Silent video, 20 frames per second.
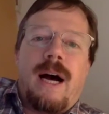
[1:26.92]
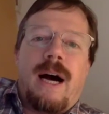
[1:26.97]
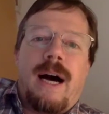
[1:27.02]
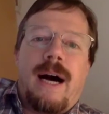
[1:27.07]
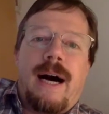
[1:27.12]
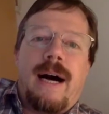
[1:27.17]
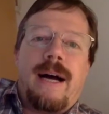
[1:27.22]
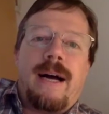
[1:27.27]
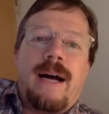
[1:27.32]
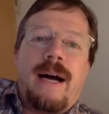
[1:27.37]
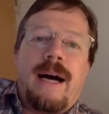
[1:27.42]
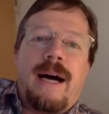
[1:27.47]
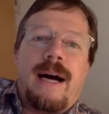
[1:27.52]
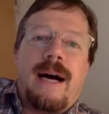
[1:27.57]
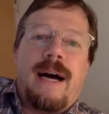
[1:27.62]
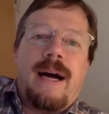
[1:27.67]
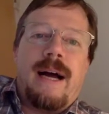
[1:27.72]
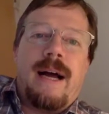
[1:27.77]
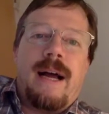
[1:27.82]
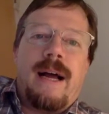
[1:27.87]
I
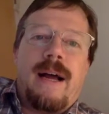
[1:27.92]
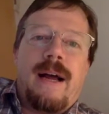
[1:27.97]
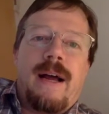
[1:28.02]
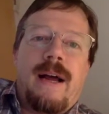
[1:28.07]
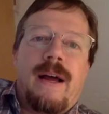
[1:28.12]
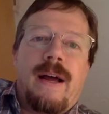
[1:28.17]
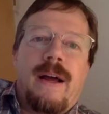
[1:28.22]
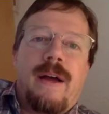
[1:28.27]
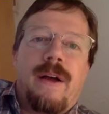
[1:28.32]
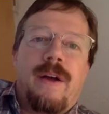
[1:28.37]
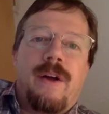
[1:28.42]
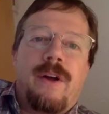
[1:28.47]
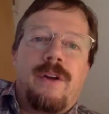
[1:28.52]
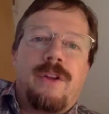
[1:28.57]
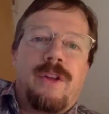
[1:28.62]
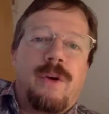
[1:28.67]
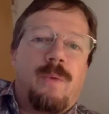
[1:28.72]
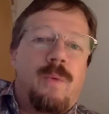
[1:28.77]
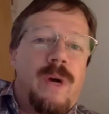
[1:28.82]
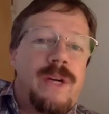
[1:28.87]

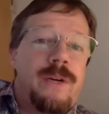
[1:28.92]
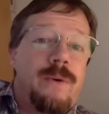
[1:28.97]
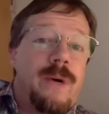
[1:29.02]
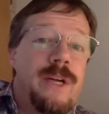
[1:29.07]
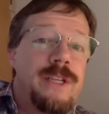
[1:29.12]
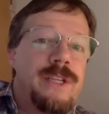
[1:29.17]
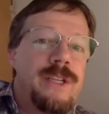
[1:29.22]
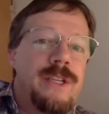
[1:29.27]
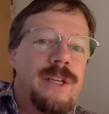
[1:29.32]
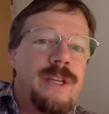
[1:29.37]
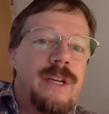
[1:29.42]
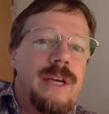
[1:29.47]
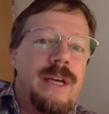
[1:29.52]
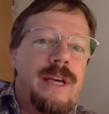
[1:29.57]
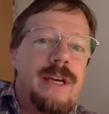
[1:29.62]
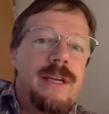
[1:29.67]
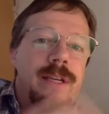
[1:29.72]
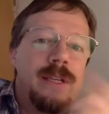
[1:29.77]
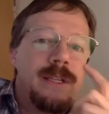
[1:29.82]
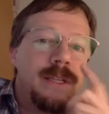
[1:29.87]
the one question
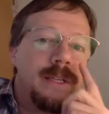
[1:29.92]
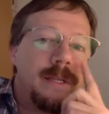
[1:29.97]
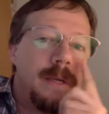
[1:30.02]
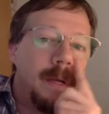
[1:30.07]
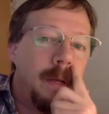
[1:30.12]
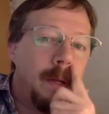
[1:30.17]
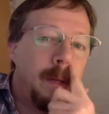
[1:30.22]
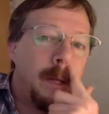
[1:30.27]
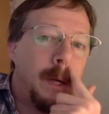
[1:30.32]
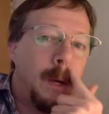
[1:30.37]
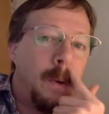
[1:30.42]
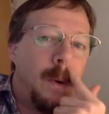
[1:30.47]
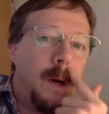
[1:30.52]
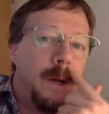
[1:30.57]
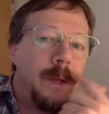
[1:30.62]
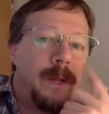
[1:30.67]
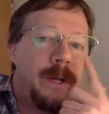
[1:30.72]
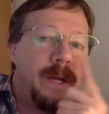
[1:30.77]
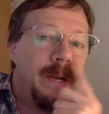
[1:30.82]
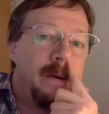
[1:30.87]
is the
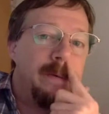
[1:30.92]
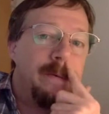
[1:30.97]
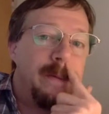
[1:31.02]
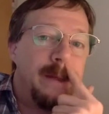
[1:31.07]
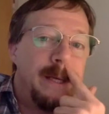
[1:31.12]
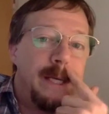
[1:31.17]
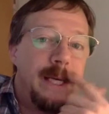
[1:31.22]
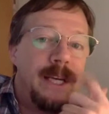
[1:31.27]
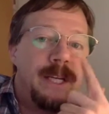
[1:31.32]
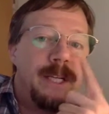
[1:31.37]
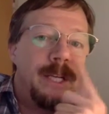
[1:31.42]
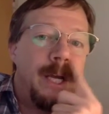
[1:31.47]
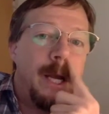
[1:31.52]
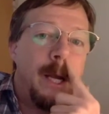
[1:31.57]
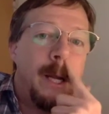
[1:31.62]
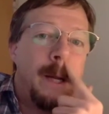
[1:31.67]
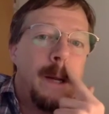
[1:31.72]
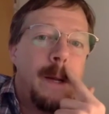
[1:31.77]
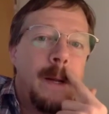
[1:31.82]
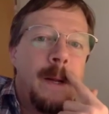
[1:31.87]
quality of the teaching.
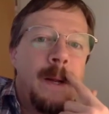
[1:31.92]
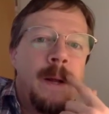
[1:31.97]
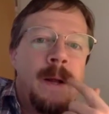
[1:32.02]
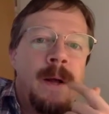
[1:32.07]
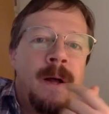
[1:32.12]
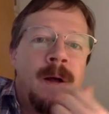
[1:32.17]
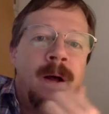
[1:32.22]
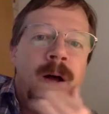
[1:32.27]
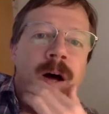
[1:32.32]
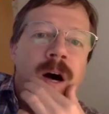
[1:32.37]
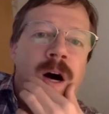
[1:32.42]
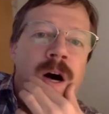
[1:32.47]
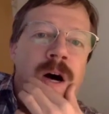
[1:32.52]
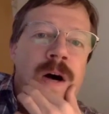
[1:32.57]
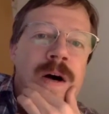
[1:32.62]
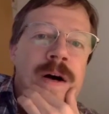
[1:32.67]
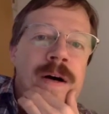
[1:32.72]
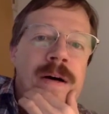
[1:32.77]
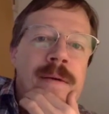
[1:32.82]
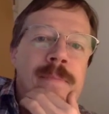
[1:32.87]

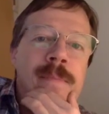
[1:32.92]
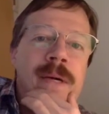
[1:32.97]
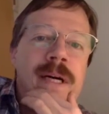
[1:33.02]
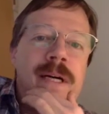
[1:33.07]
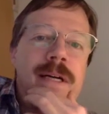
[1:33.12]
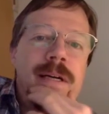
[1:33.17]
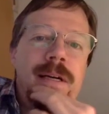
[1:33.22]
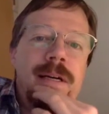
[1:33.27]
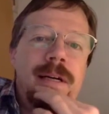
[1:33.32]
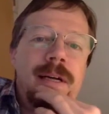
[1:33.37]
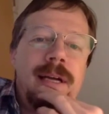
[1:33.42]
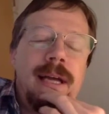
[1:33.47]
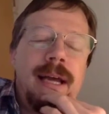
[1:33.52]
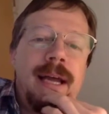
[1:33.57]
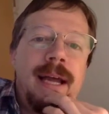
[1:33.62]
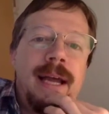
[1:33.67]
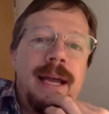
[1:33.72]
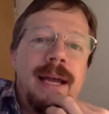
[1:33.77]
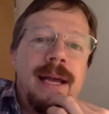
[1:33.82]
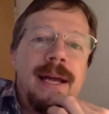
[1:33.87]
Um,
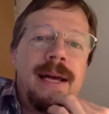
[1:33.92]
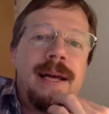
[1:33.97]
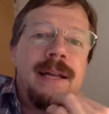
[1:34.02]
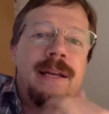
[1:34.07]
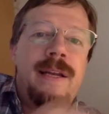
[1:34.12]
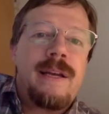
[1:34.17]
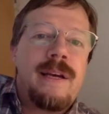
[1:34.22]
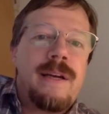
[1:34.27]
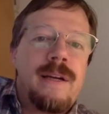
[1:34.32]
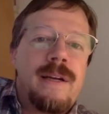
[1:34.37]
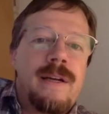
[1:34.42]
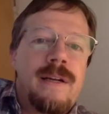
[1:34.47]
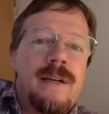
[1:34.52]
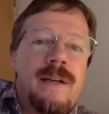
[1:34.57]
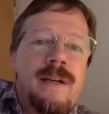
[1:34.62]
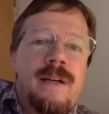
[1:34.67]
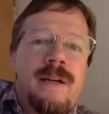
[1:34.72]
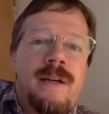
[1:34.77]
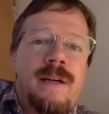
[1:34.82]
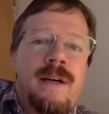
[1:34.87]
and
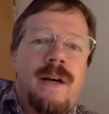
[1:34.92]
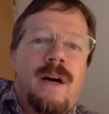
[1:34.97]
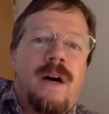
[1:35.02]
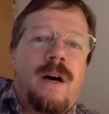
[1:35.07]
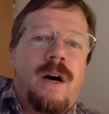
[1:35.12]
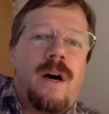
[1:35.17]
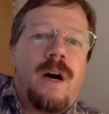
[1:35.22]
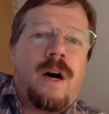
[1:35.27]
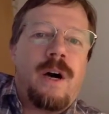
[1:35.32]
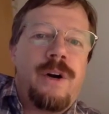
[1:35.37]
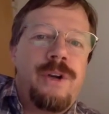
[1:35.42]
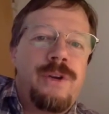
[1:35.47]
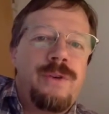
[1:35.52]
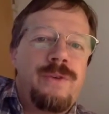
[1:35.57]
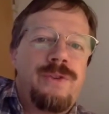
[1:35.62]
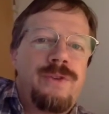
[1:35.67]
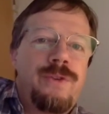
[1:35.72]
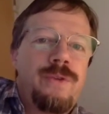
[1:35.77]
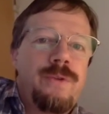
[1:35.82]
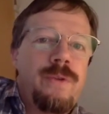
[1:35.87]
are you
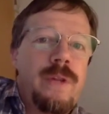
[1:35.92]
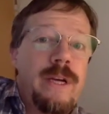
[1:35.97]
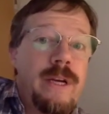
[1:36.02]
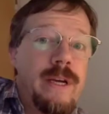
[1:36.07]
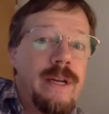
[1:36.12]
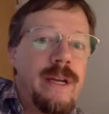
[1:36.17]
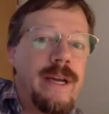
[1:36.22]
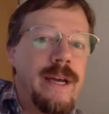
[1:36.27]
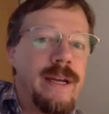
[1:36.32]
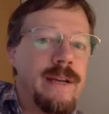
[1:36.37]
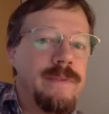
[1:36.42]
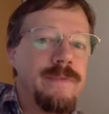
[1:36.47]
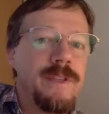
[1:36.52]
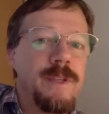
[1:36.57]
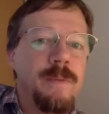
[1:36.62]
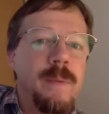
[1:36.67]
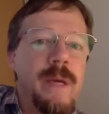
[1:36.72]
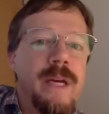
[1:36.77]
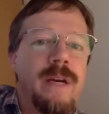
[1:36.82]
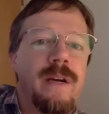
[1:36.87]
truly a native
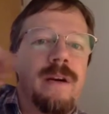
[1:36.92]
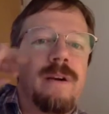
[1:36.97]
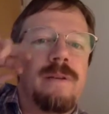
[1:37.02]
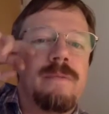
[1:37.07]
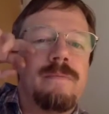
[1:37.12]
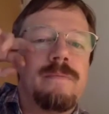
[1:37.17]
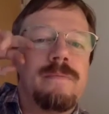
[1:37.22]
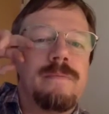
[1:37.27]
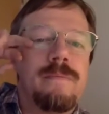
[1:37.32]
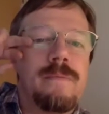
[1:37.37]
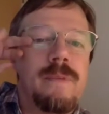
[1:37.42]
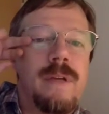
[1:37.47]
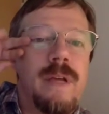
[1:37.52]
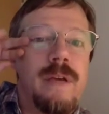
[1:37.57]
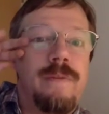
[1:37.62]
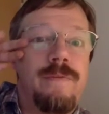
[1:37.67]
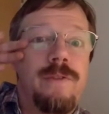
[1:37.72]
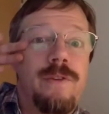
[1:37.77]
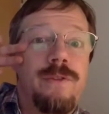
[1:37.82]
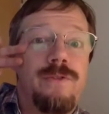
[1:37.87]
speaker?
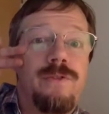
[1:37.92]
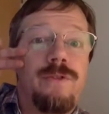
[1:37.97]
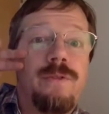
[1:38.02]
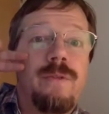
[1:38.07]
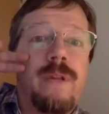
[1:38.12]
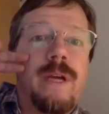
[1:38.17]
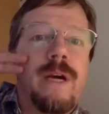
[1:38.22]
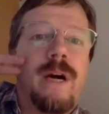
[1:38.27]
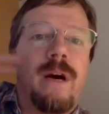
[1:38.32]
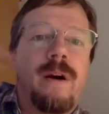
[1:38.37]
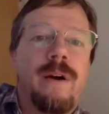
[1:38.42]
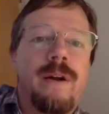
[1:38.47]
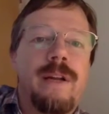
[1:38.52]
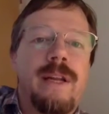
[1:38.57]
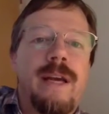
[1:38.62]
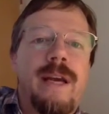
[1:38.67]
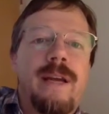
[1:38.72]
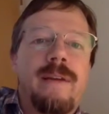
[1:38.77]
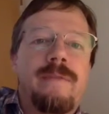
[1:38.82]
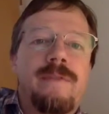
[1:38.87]
If you truly are a
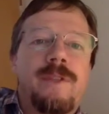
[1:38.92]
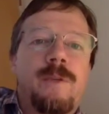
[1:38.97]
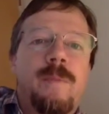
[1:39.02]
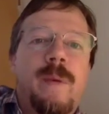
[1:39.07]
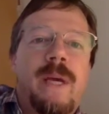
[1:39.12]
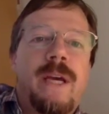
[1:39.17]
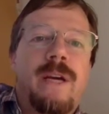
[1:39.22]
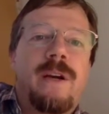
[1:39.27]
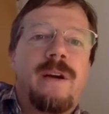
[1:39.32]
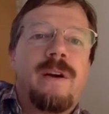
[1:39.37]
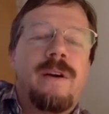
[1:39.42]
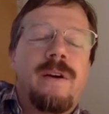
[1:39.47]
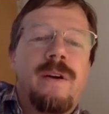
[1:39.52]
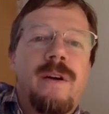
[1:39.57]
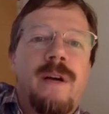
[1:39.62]
native speaker,